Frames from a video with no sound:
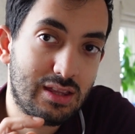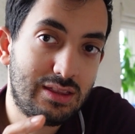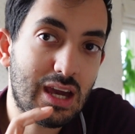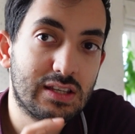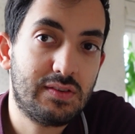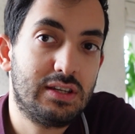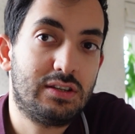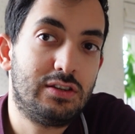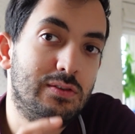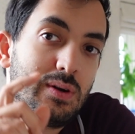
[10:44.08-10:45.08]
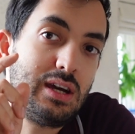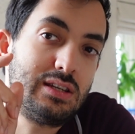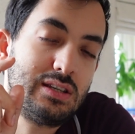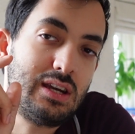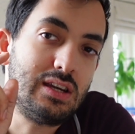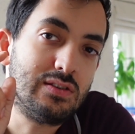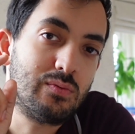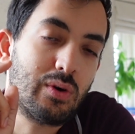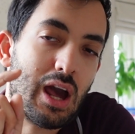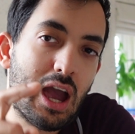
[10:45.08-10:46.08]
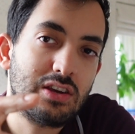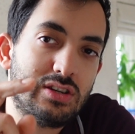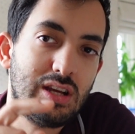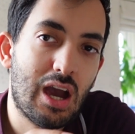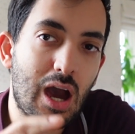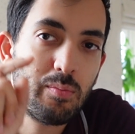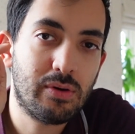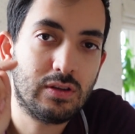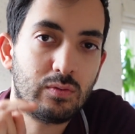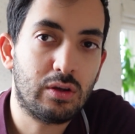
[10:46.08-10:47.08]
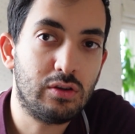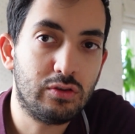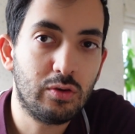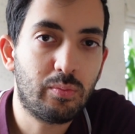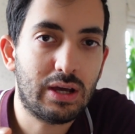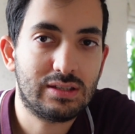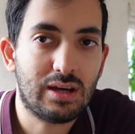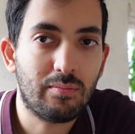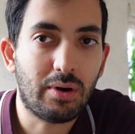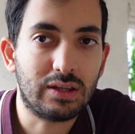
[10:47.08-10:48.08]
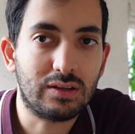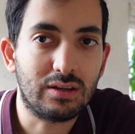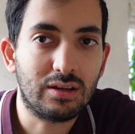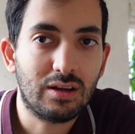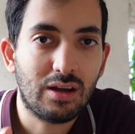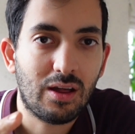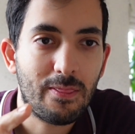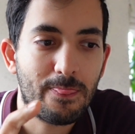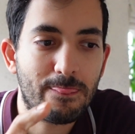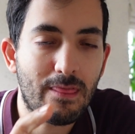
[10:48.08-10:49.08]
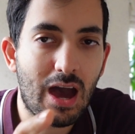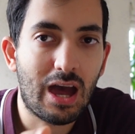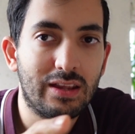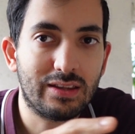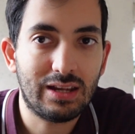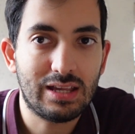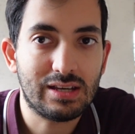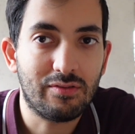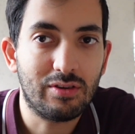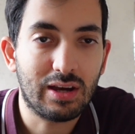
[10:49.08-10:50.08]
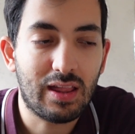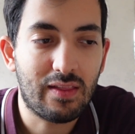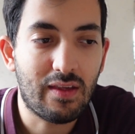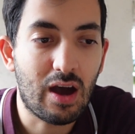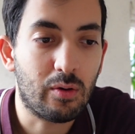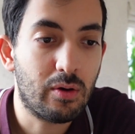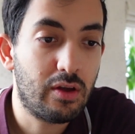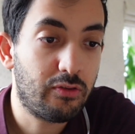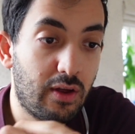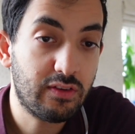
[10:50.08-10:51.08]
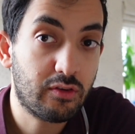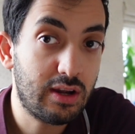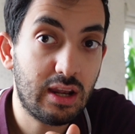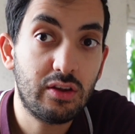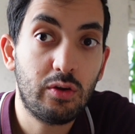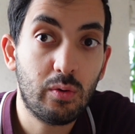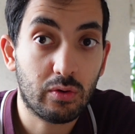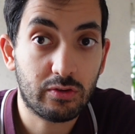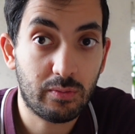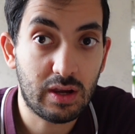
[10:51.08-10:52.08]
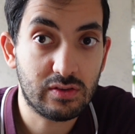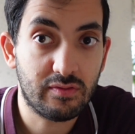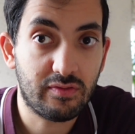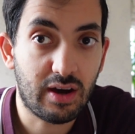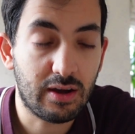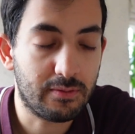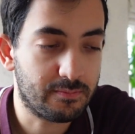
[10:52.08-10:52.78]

Next thing to do is what actually happens when you do press that button, and let's have a look at that now. So let's create a new automation file.